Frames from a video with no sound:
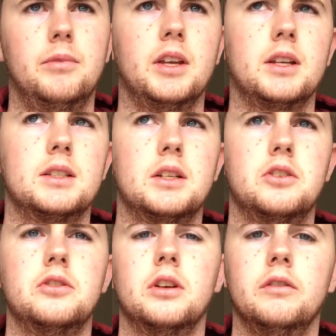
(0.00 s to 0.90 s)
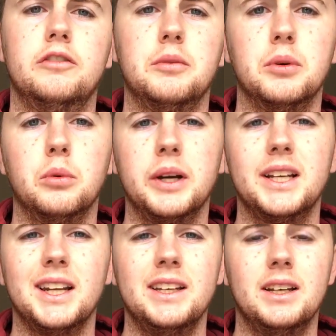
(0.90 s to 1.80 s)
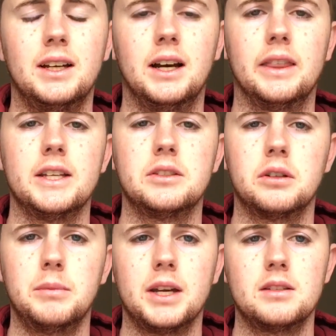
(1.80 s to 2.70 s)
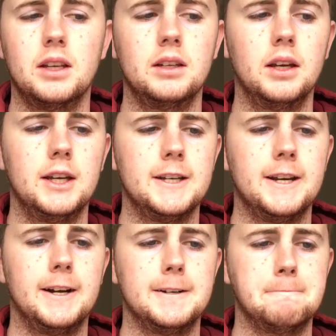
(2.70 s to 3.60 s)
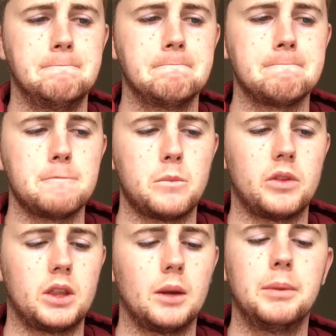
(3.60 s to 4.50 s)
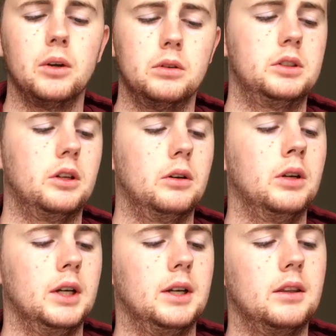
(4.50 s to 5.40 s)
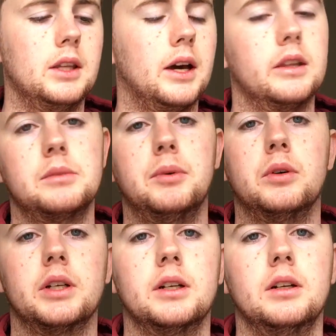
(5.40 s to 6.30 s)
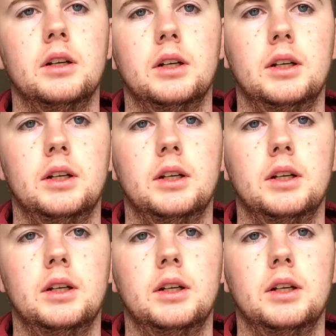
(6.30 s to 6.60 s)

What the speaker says: things such as New Zealand Football Weekly, that sort of magazine, but also the other sporting